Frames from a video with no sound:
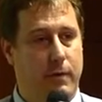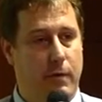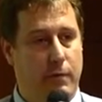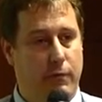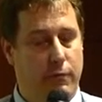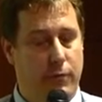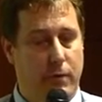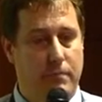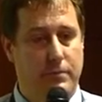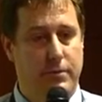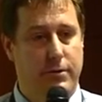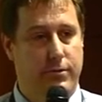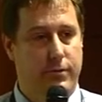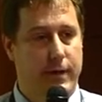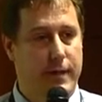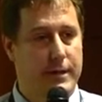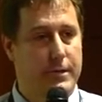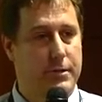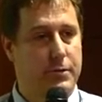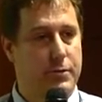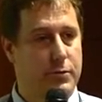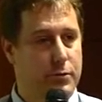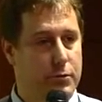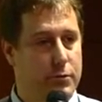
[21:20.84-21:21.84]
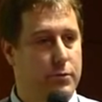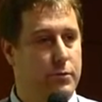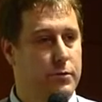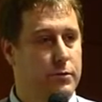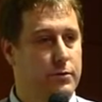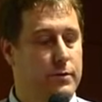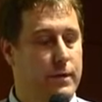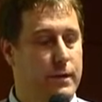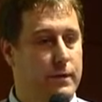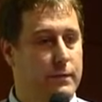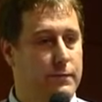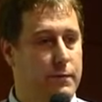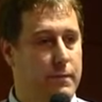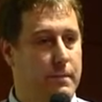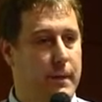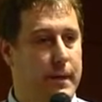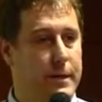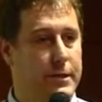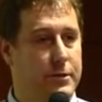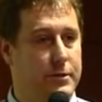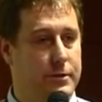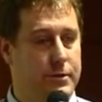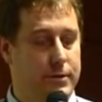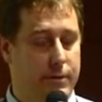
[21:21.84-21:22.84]
from scratch through
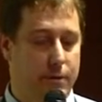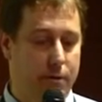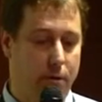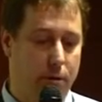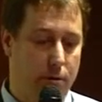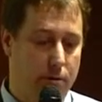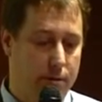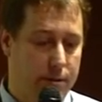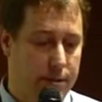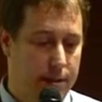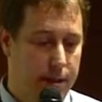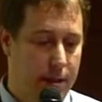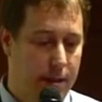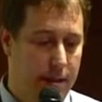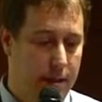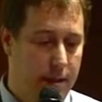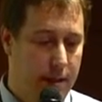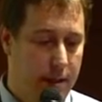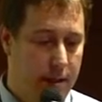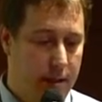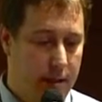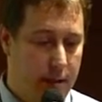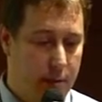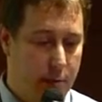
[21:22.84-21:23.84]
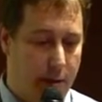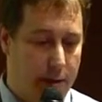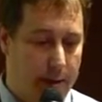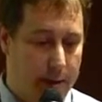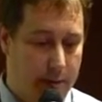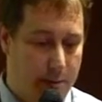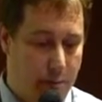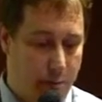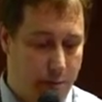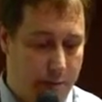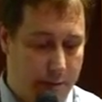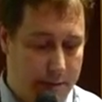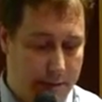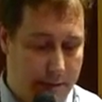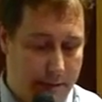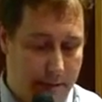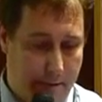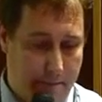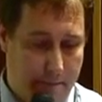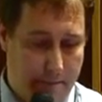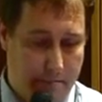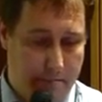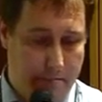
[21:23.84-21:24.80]
transformation. So it looks quite promising,